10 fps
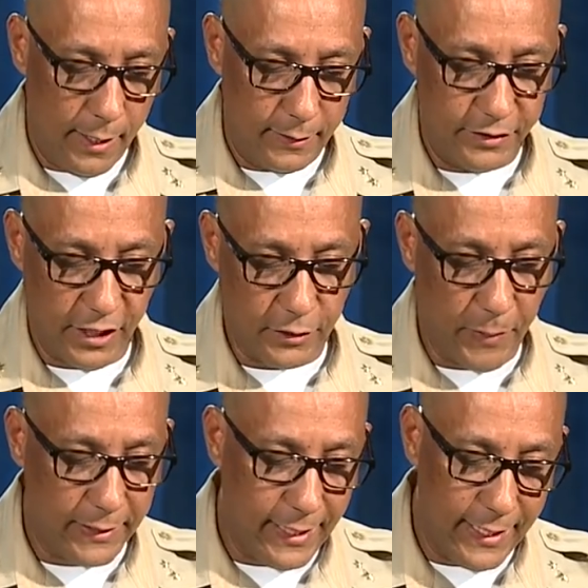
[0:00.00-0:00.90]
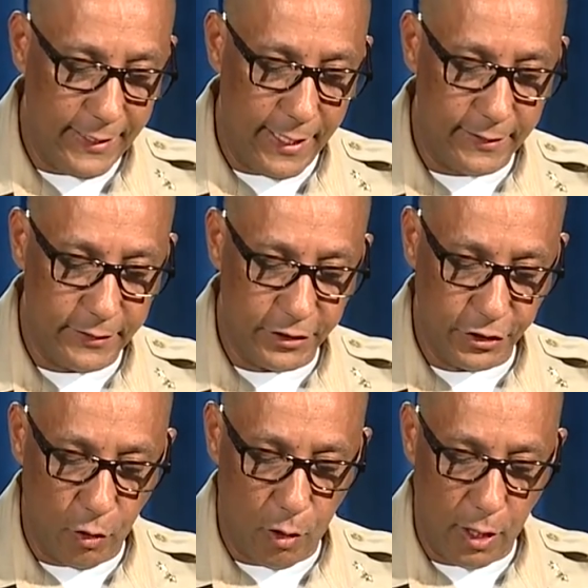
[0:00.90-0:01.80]
The suspect then entered the
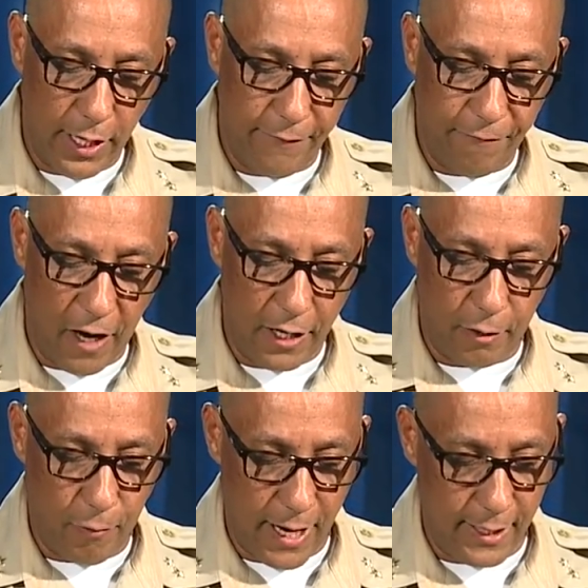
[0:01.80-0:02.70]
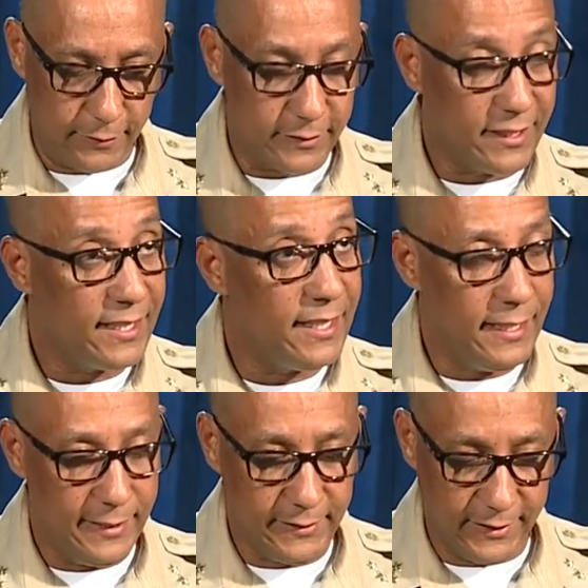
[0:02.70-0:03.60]
store and fired a round
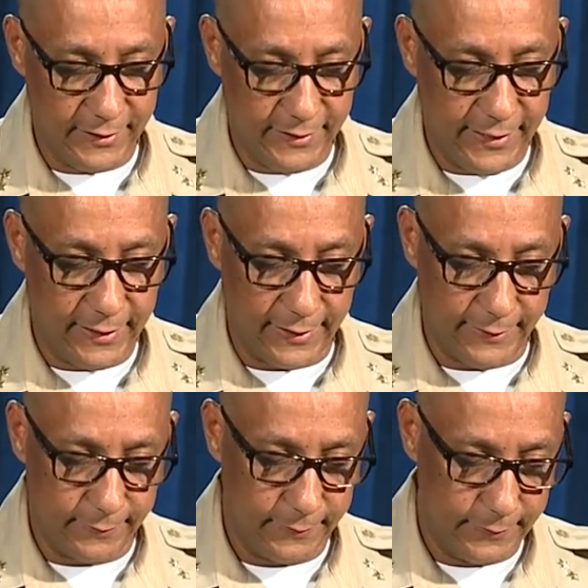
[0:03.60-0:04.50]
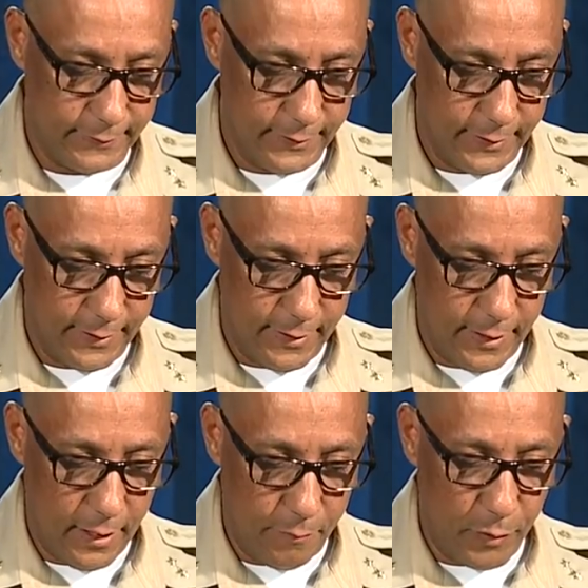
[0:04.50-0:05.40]
into the ceiling.
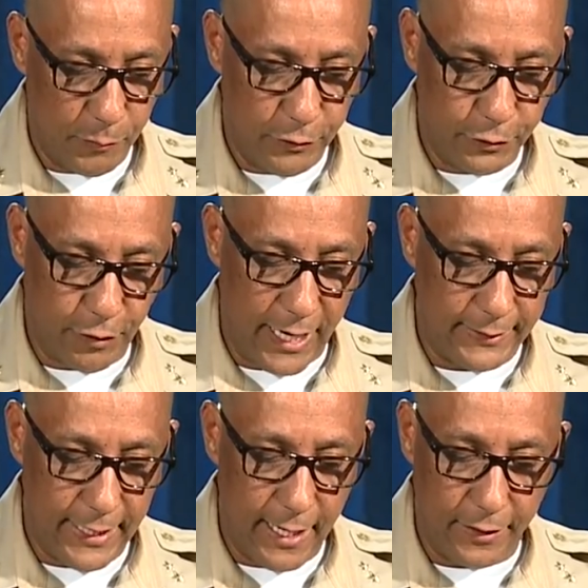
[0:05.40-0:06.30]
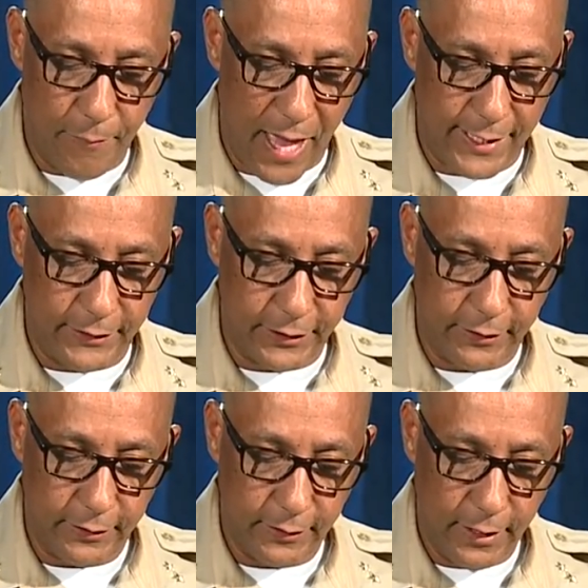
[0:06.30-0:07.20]
Mahmoud tracked down the
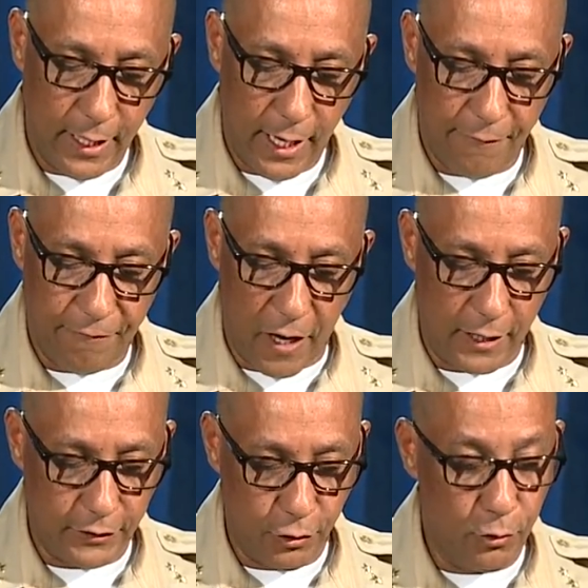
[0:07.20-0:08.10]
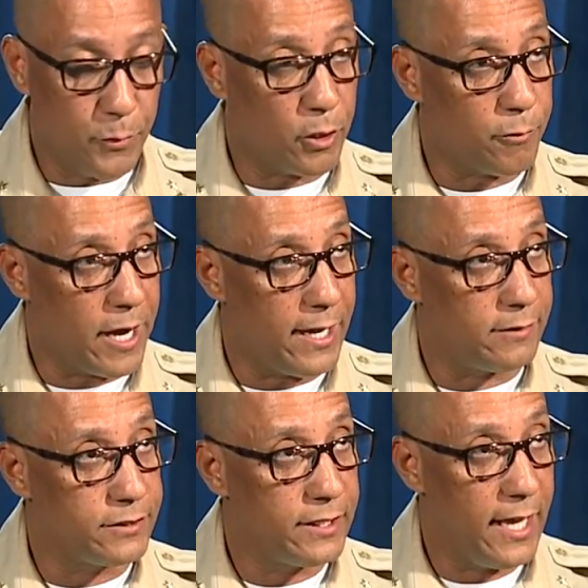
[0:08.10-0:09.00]
manager and fired two more
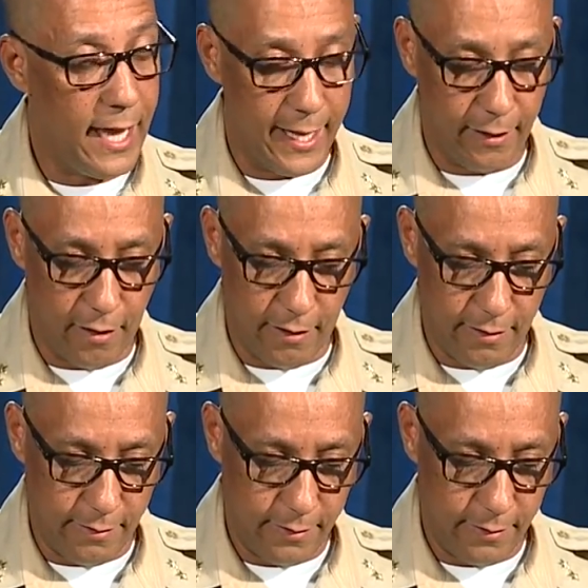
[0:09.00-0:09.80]
rounds at her.